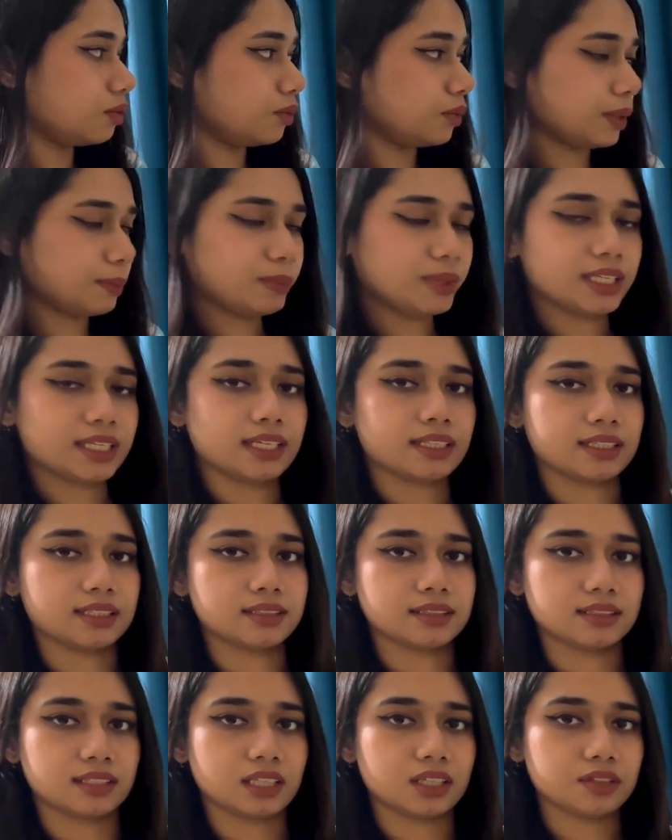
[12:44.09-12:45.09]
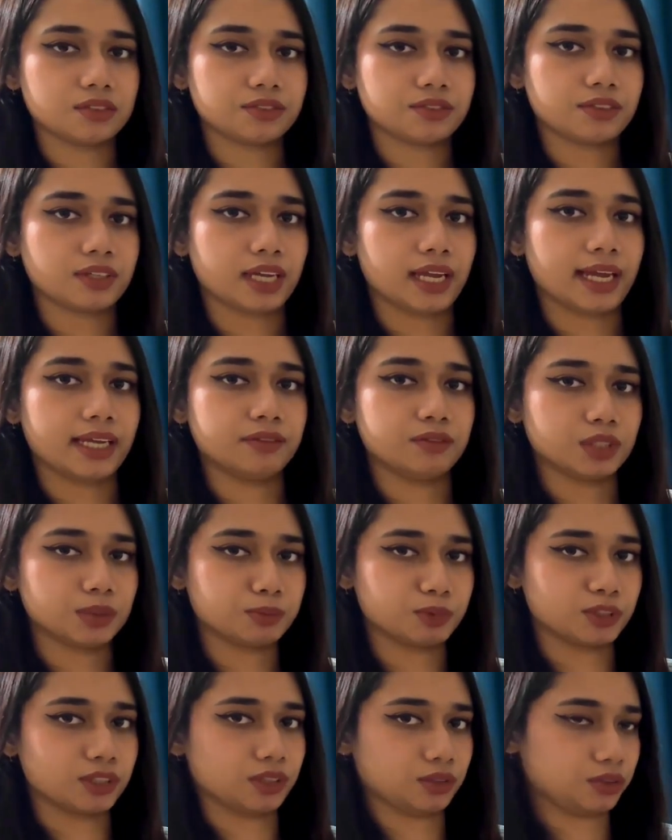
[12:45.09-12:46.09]
replicate itself and
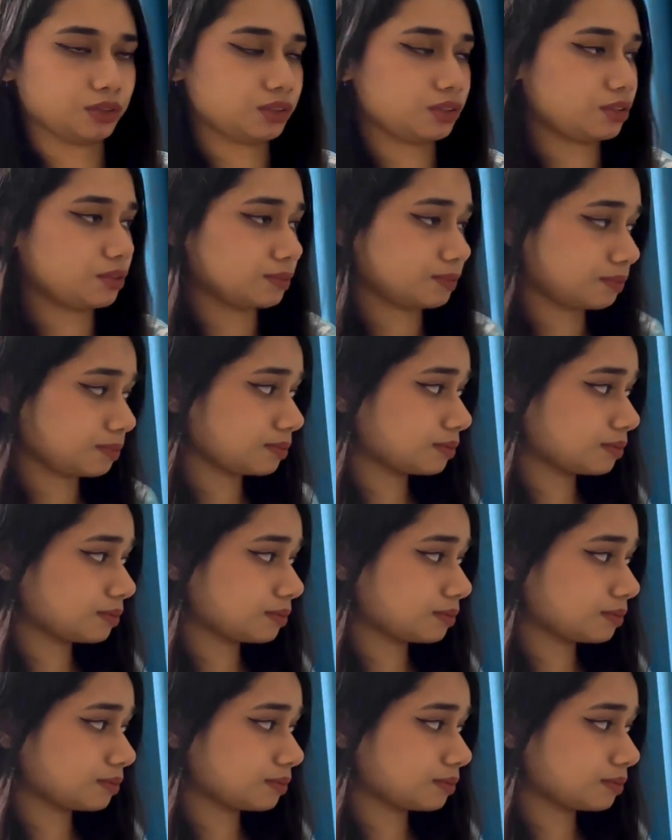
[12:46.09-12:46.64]
reproduce.